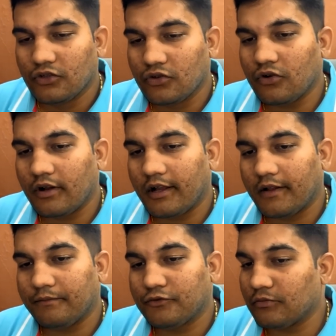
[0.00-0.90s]
So
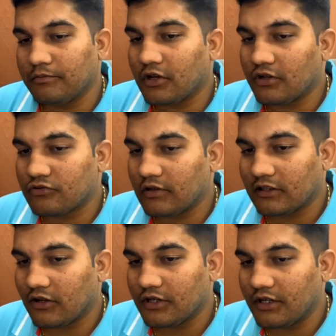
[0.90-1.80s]
because
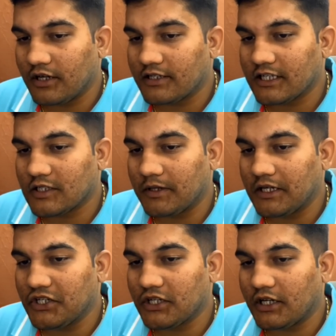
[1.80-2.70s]
twelfth house indicates
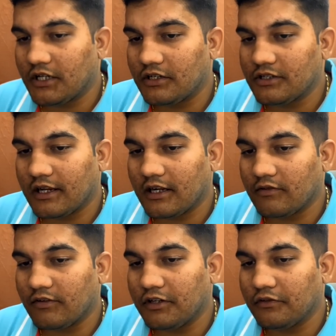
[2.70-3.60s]
expenditure and it is
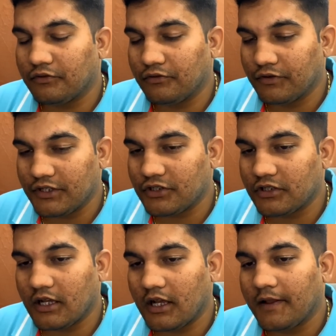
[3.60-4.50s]
negatively
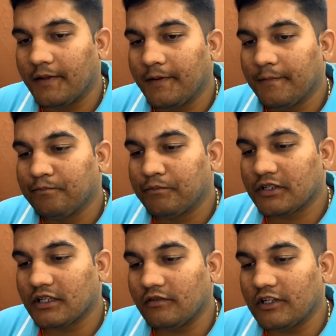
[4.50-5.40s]
influenced, the
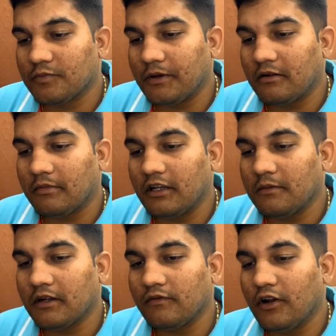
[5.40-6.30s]
person will spend money
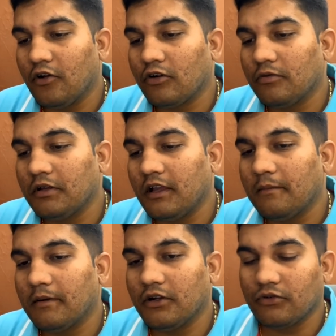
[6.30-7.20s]
but will not be
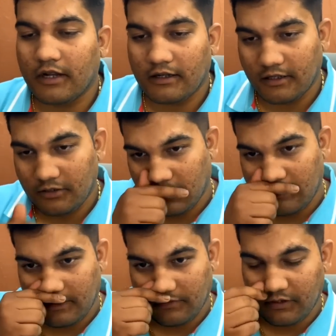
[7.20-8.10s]
able to get
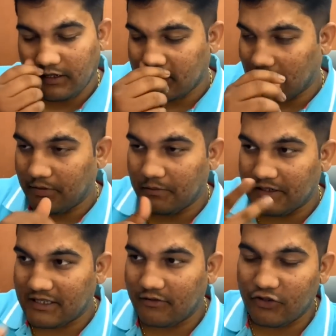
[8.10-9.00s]
enjoyment. For example,
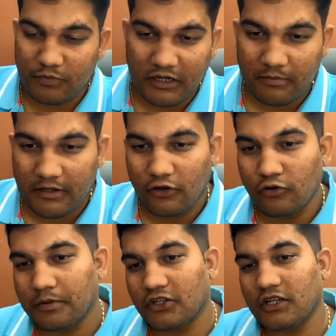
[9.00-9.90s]
person will spend money
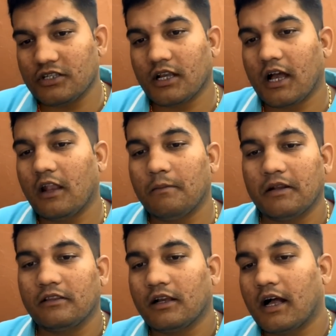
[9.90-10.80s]
to purchase a car,
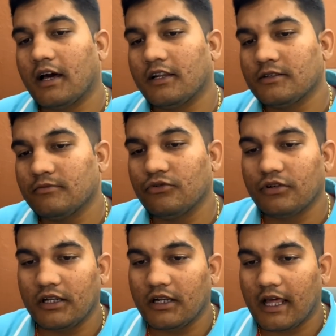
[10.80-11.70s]
but the car is
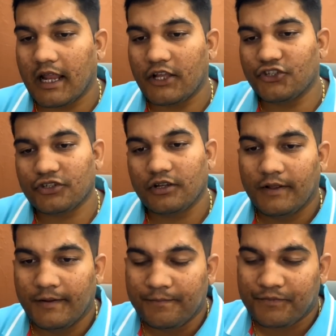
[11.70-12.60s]
more in garage
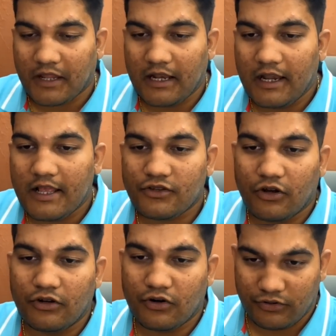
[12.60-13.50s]
and less
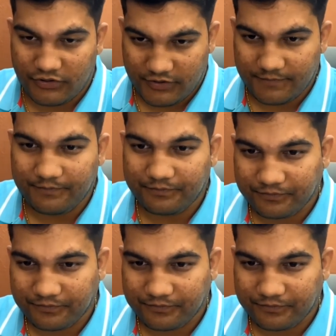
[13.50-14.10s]
on roads,